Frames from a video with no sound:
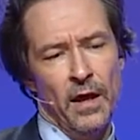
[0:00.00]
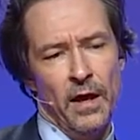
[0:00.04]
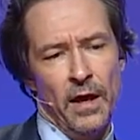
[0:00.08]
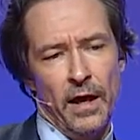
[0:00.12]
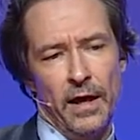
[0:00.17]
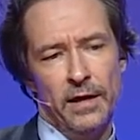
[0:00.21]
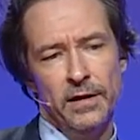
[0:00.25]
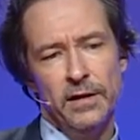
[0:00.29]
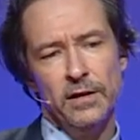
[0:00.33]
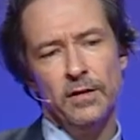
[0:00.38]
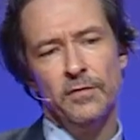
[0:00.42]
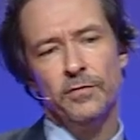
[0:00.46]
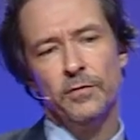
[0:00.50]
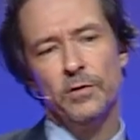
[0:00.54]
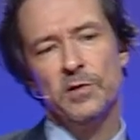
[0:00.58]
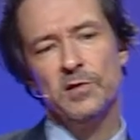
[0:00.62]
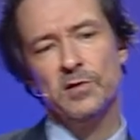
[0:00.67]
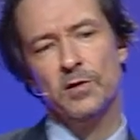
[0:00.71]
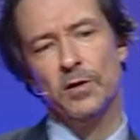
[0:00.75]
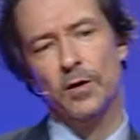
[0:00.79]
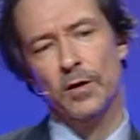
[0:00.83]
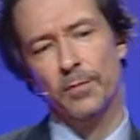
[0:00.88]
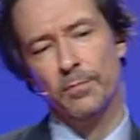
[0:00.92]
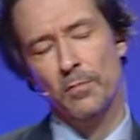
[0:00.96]
And then, of course,
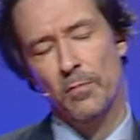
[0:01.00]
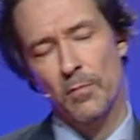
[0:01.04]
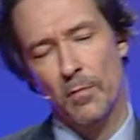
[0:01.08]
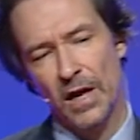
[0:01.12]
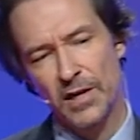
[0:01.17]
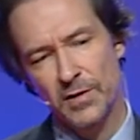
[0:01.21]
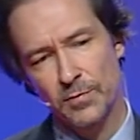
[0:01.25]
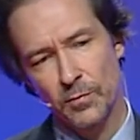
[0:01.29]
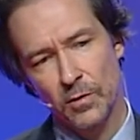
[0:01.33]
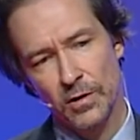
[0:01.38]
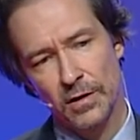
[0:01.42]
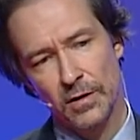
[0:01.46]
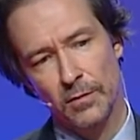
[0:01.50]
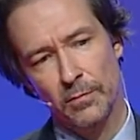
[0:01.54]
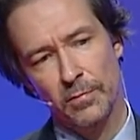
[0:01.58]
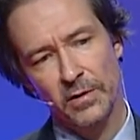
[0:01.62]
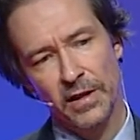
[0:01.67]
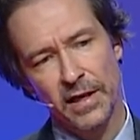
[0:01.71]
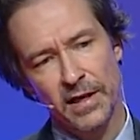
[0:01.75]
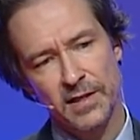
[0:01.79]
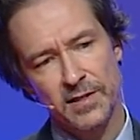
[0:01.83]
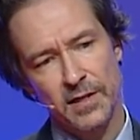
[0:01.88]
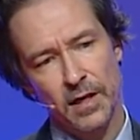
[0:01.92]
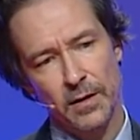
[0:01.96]
there are much more
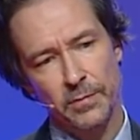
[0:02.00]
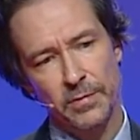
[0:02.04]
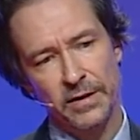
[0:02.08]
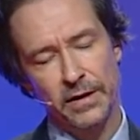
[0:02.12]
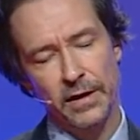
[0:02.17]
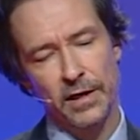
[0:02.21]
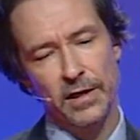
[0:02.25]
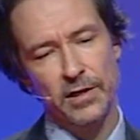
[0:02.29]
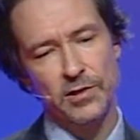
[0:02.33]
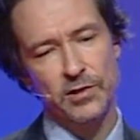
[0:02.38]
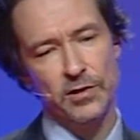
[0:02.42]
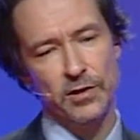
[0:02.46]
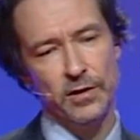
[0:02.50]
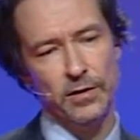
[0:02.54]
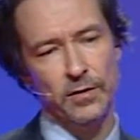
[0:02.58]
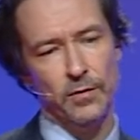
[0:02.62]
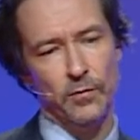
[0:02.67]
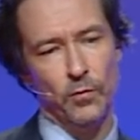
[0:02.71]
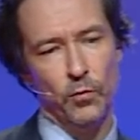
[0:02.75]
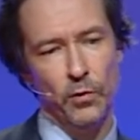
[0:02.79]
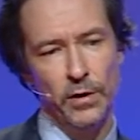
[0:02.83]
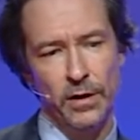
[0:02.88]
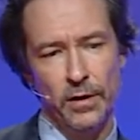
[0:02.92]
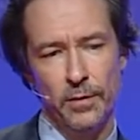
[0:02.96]
complex applications
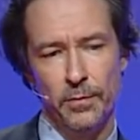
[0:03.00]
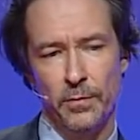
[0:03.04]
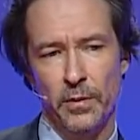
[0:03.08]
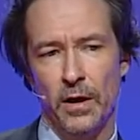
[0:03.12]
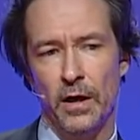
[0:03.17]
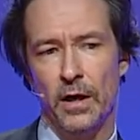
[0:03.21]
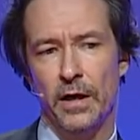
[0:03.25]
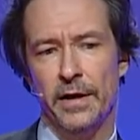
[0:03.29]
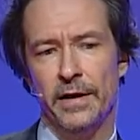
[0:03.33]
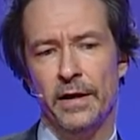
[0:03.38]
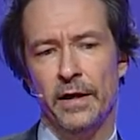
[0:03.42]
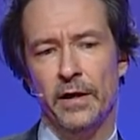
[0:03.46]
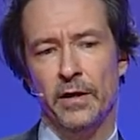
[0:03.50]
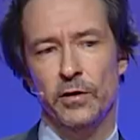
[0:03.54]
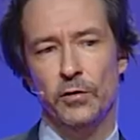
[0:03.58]
whereby